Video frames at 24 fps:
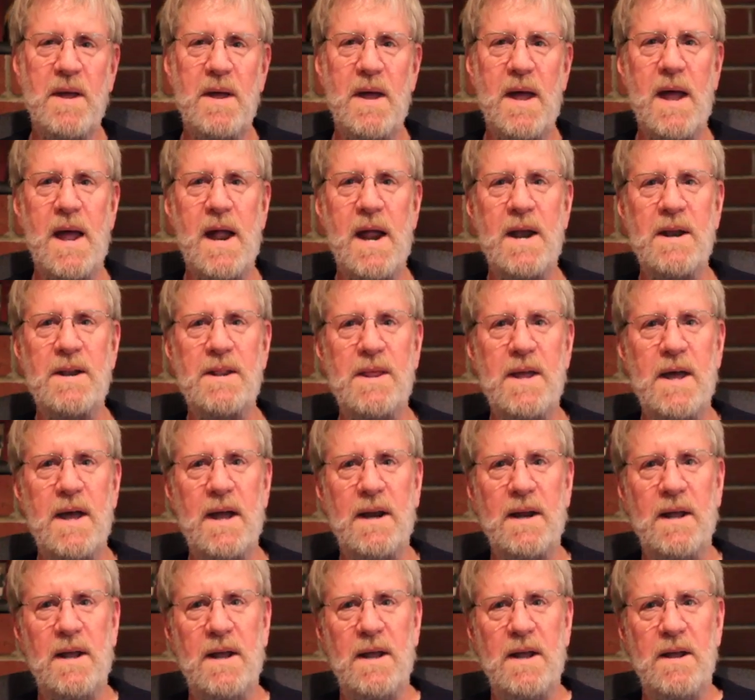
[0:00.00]
And
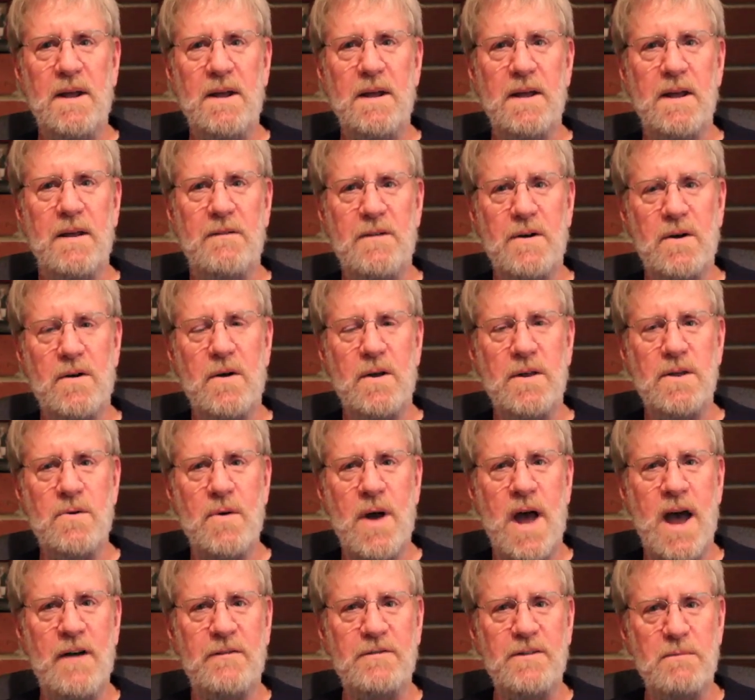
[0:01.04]
that if you
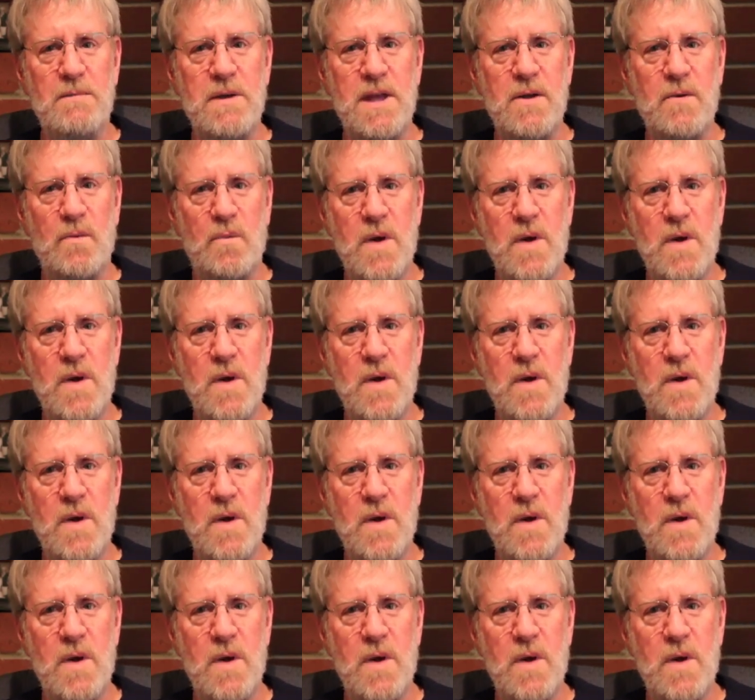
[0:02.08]
have to be